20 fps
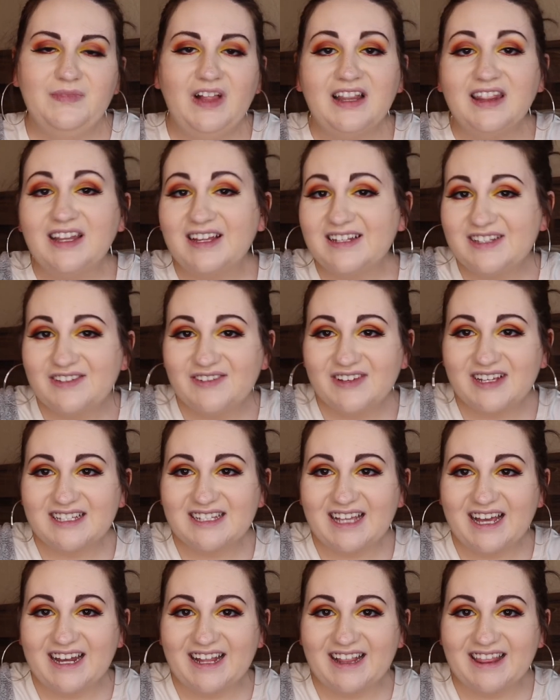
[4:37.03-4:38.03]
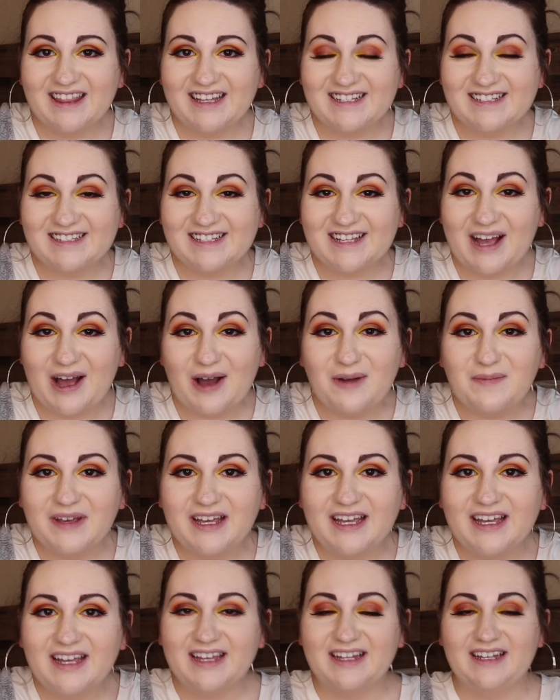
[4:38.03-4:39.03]
lots of exciting things
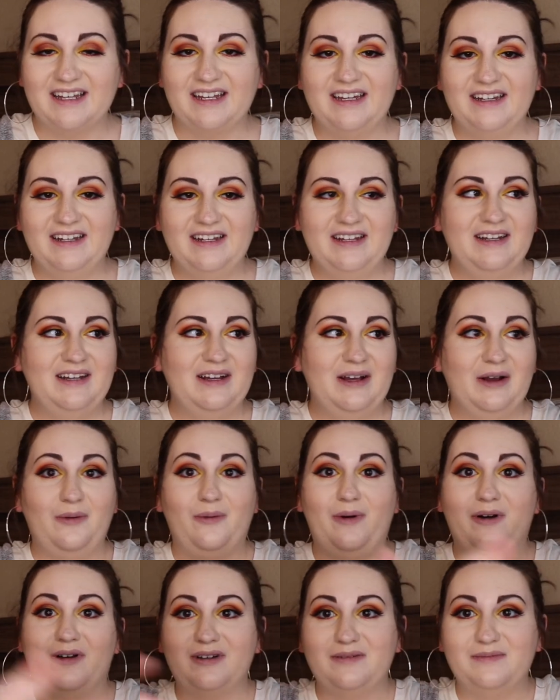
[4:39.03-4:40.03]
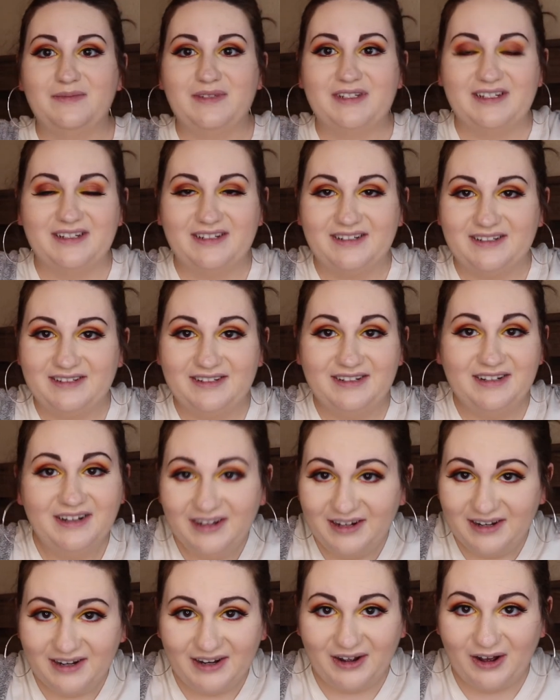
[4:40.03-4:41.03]
coming, and welcome to
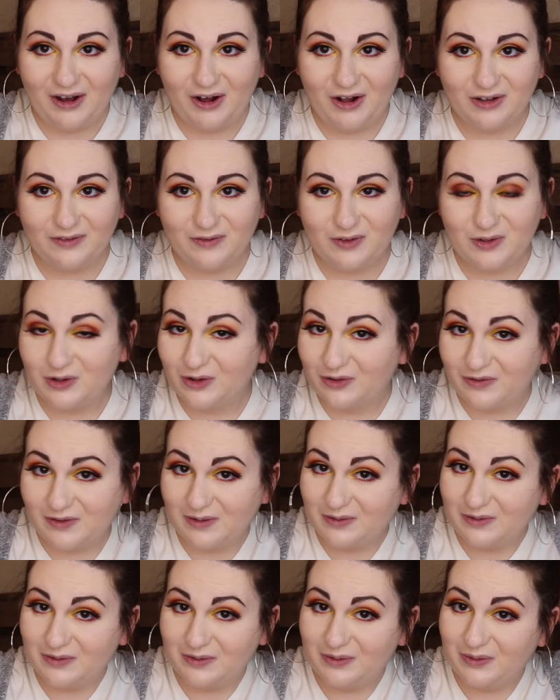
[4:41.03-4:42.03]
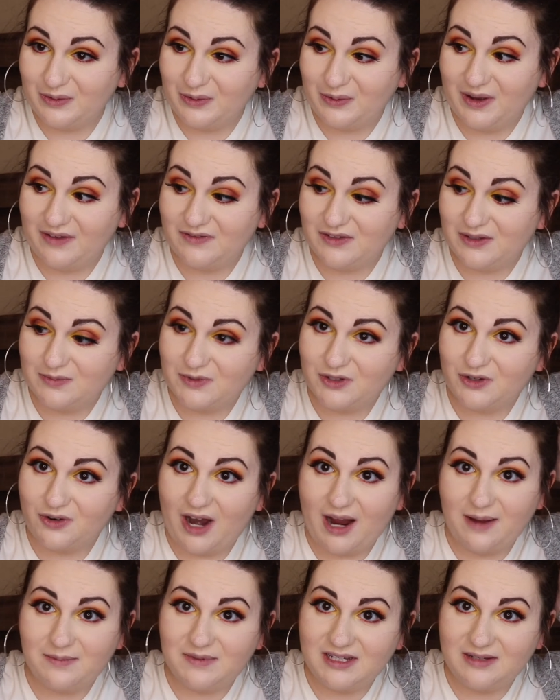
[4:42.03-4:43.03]
all of you who have
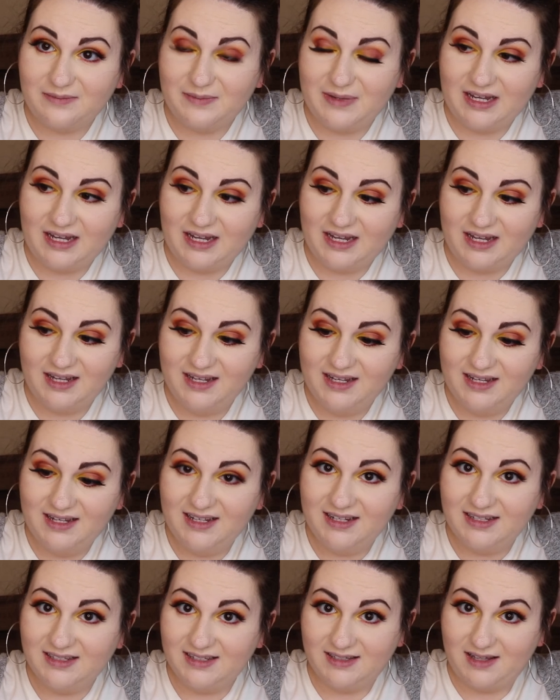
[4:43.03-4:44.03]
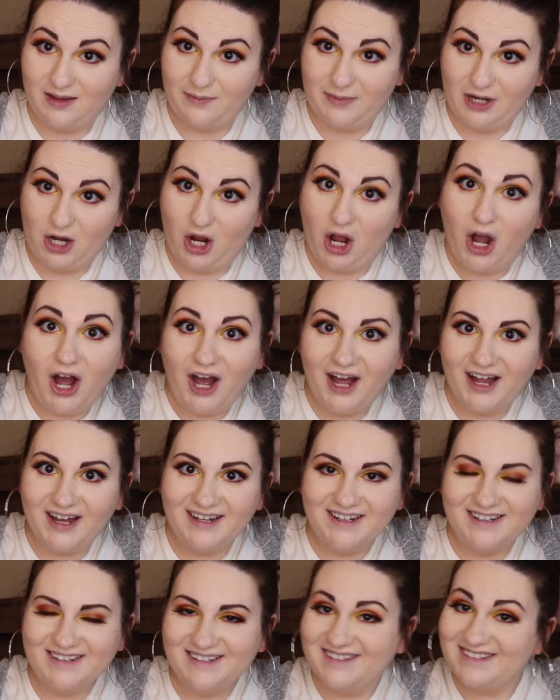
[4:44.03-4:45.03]
subscribed to me since I've been
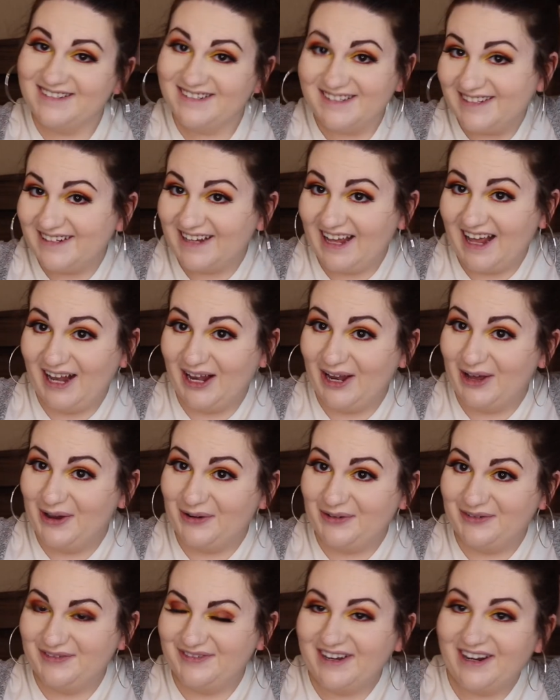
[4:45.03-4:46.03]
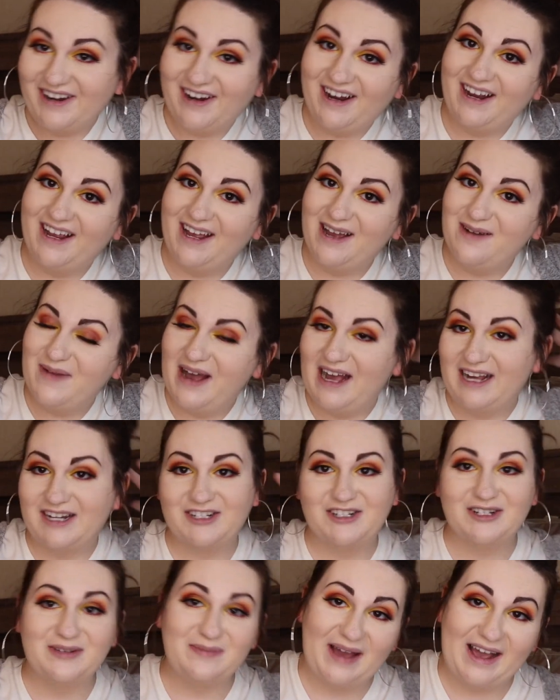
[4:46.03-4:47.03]
gone. Hello, here I am
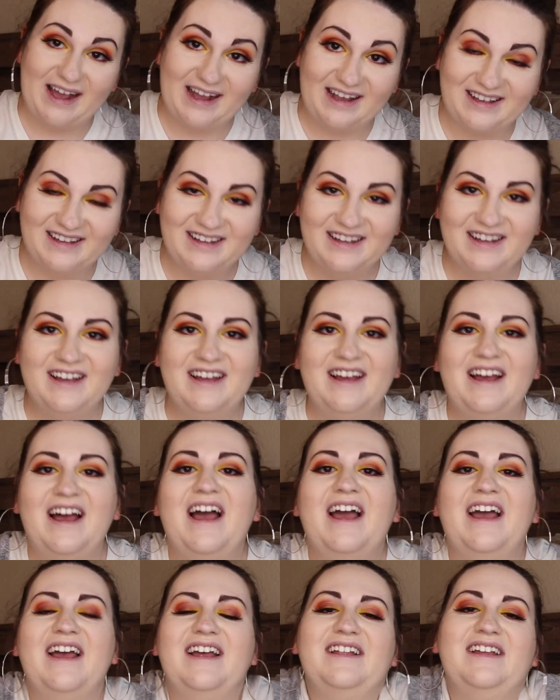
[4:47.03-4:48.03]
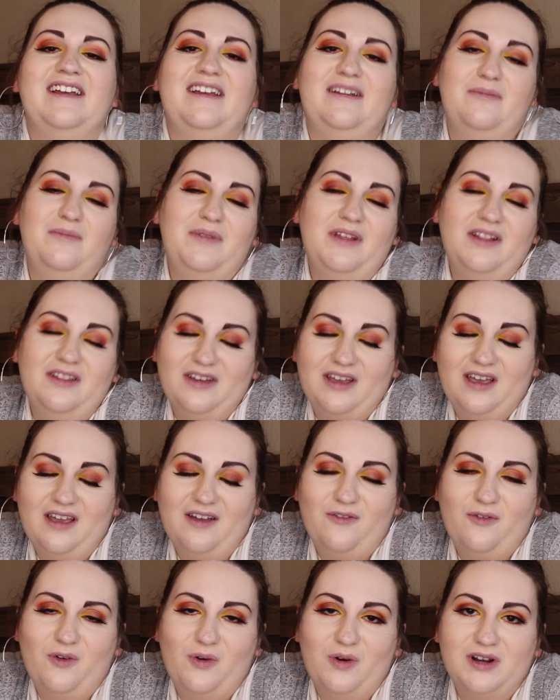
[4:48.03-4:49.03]
actually back, and be looking
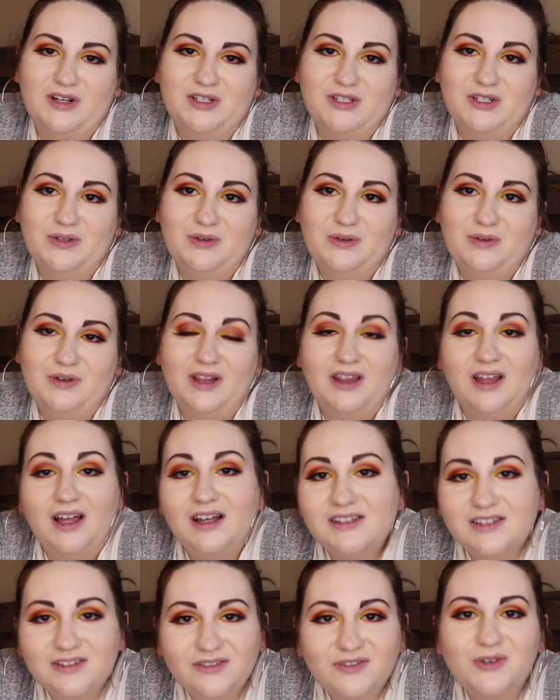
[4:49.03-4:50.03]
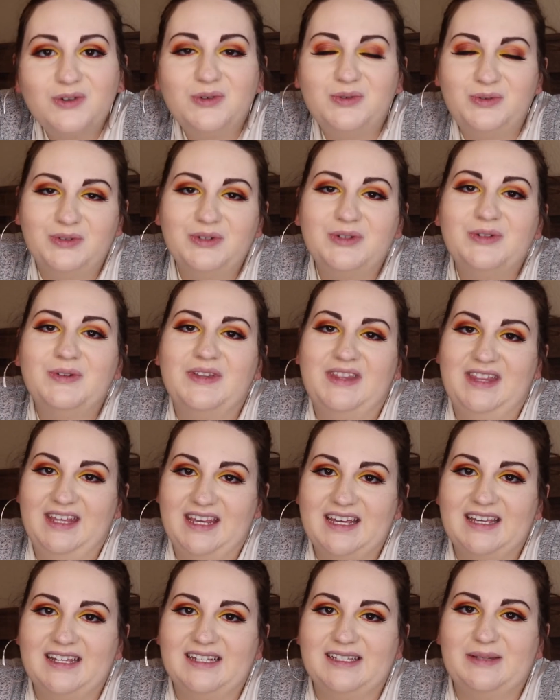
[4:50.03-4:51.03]
forward to lots of cool new
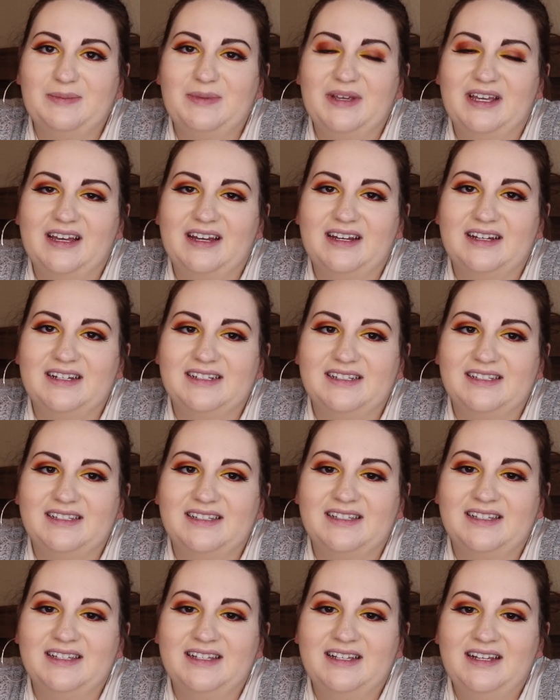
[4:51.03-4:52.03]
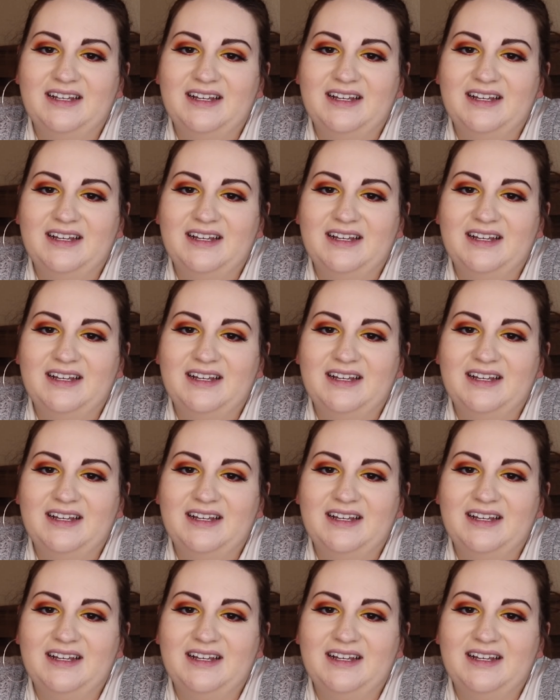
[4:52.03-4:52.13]
things, because